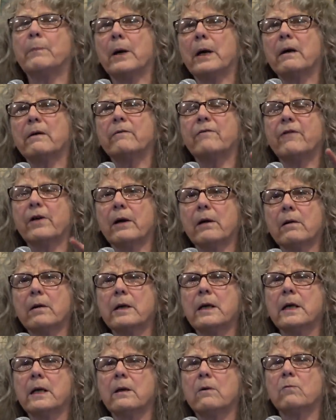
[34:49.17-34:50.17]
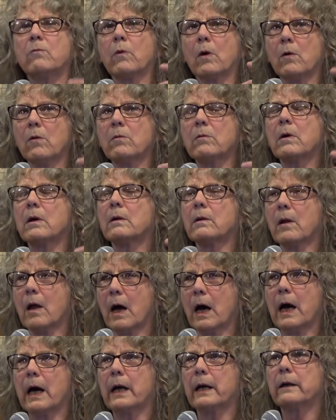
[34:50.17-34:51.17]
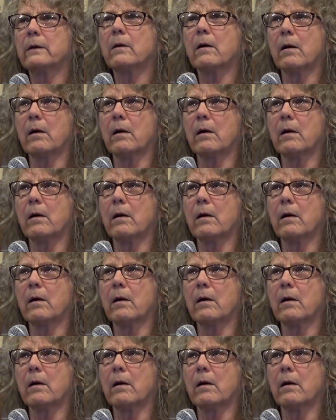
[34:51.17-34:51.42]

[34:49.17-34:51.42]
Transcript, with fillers: but Verdi wrote a lot